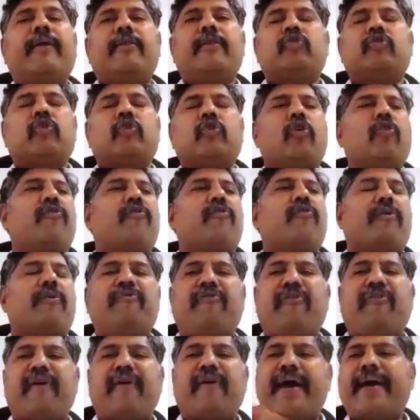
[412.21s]
So from
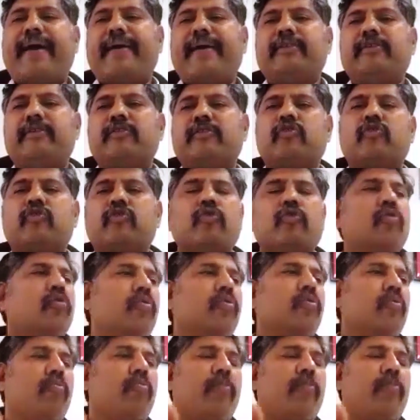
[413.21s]
fans to
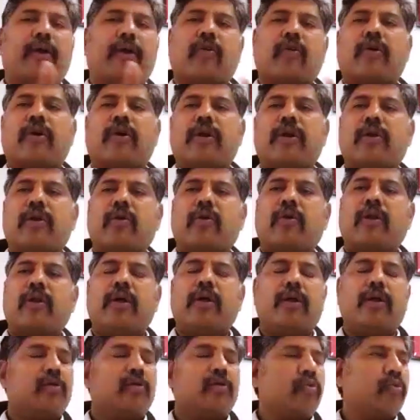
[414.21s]

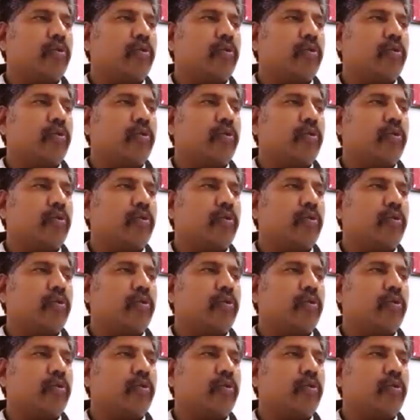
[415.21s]
microcontroller